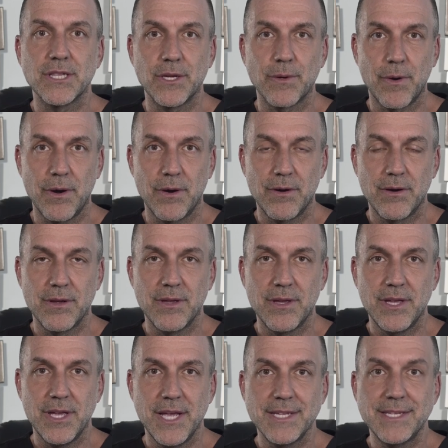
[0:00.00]
clearer,
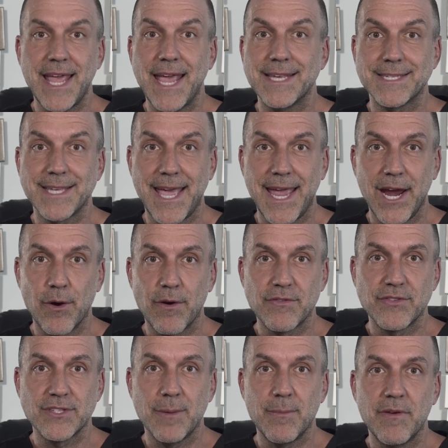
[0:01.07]
takes care of
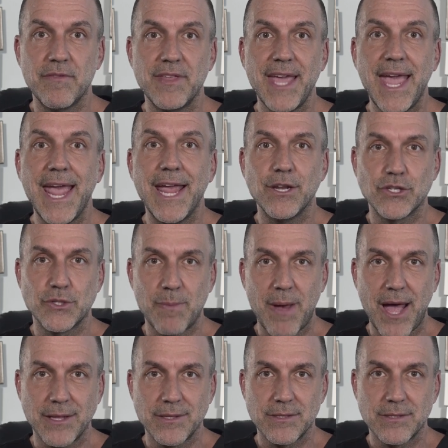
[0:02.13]
some of the age
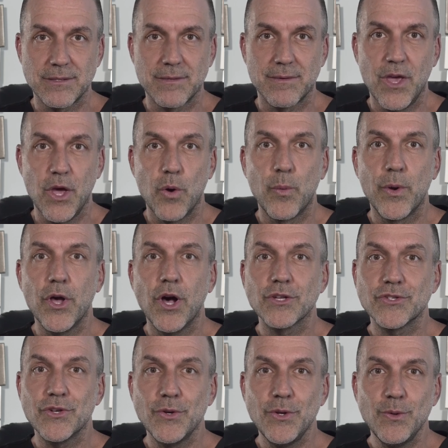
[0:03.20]
spots. We
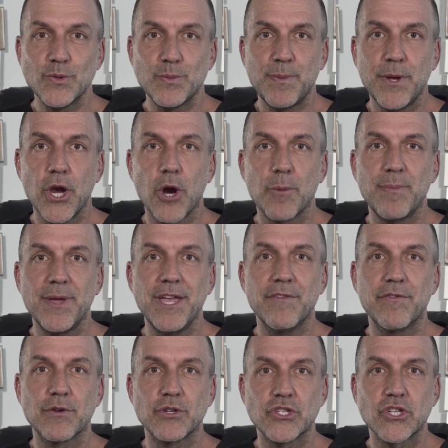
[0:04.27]
also use PRP
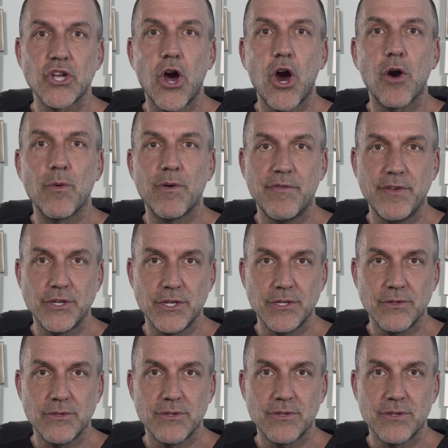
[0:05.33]
for scar
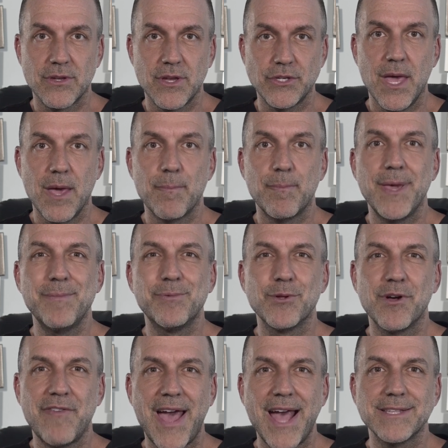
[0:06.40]
revisions. People
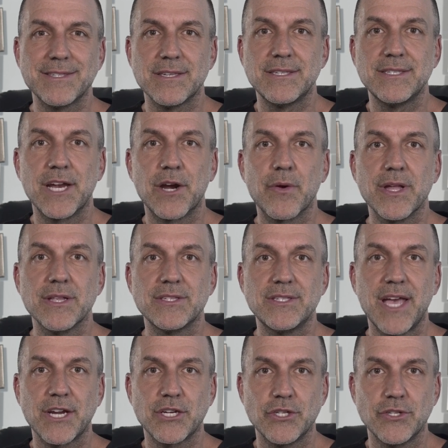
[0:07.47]
have had cesarean
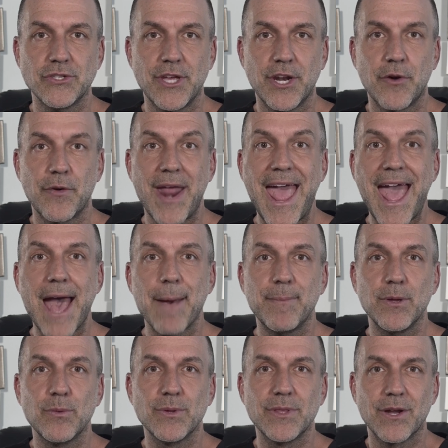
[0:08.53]
sections and aren't
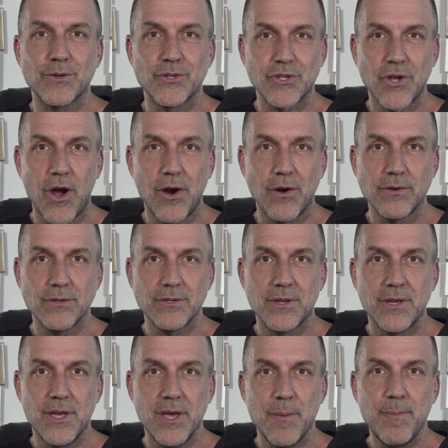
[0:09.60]
happy with their scars.
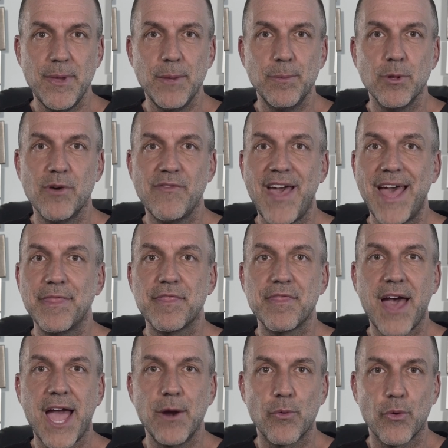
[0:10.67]
People have had
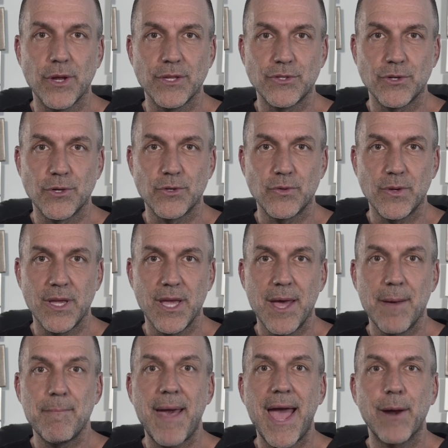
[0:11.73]
thyroid surgery,
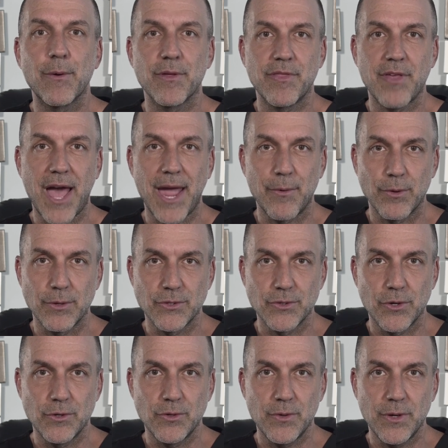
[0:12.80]
parathyroid
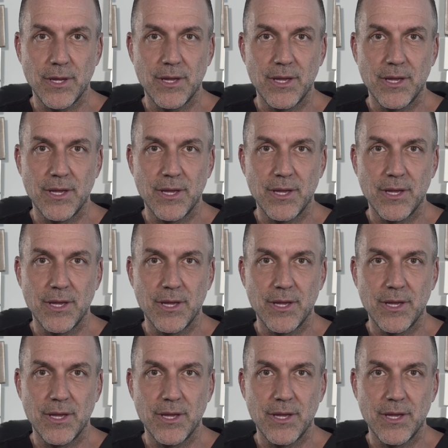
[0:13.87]
surgery.